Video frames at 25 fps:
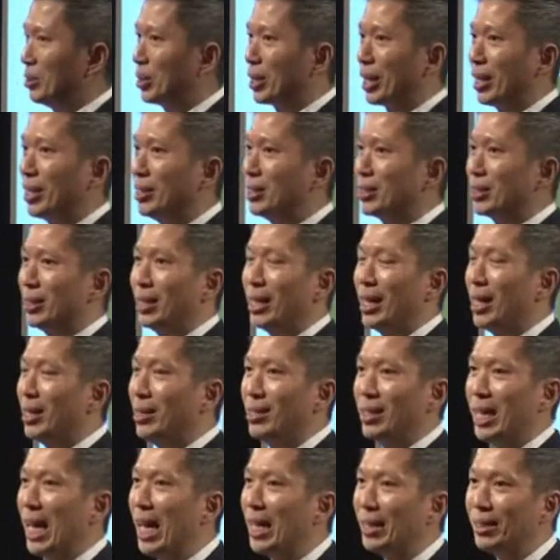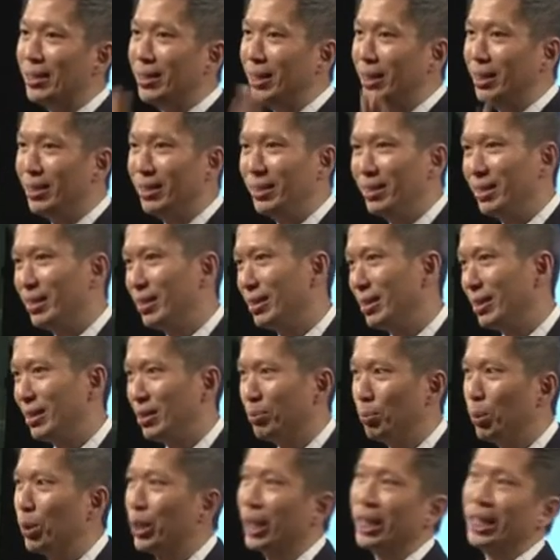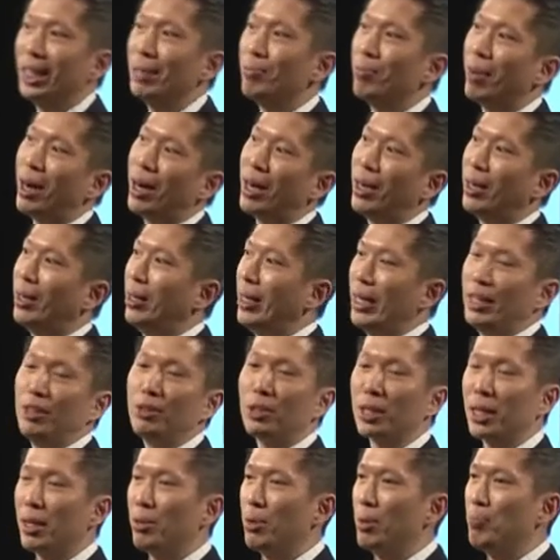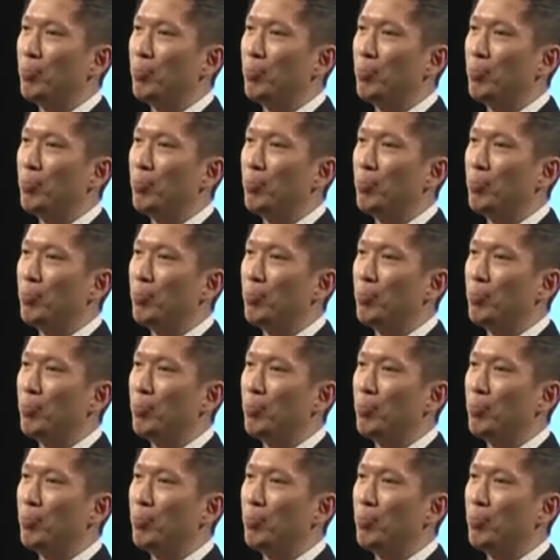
you can select landed in Bukit Timah, and you can